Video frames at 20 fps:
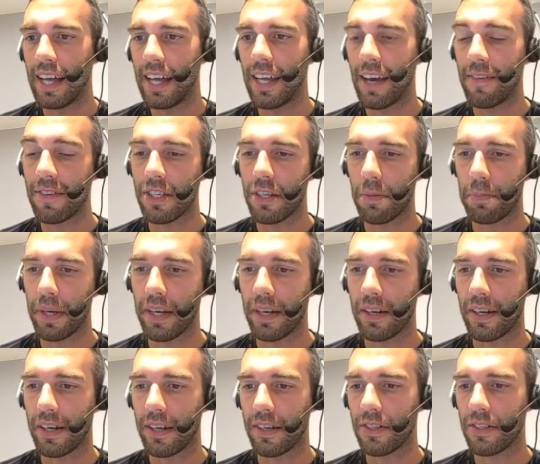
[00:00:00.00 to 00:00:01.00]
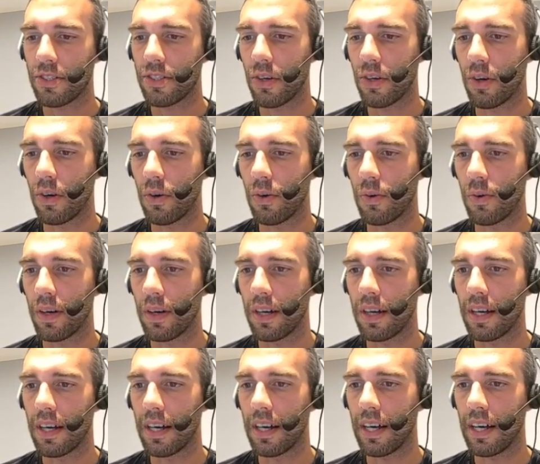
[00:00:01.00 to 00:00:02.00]
And they have a Superior. So
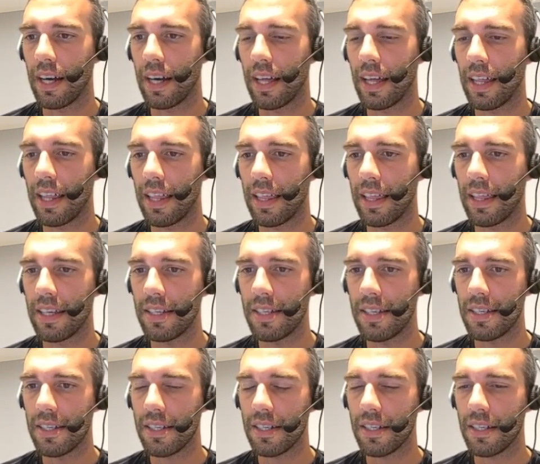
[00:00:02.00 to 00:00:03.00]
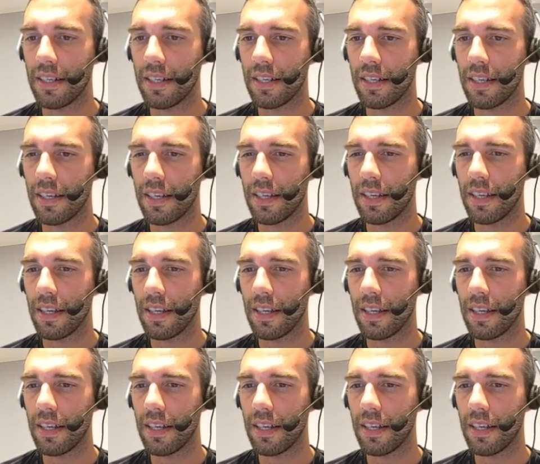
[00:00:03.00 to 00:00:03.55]
this is an